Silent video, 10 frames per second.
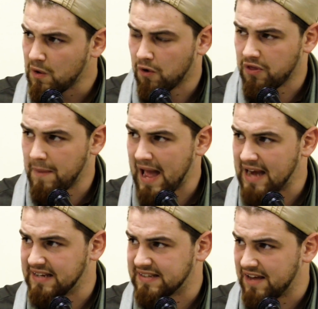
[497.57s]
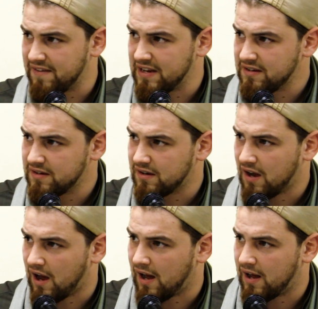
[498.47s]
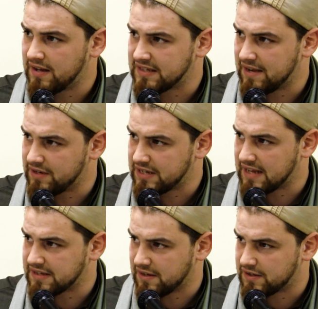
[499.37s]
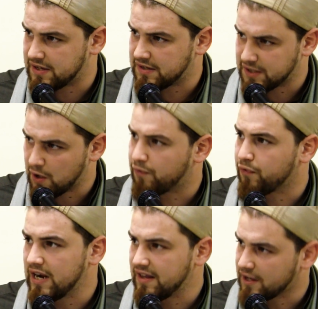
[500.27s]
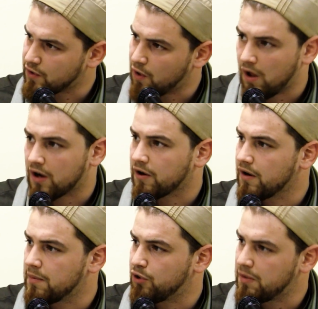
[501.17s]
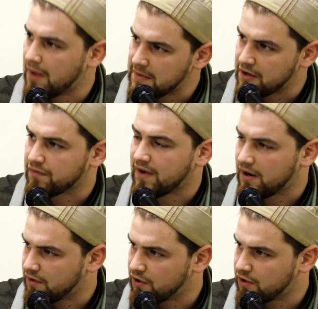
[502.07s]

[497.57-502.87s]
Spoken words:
or the man is given to go free, like you're no longer employed by me, you're fine,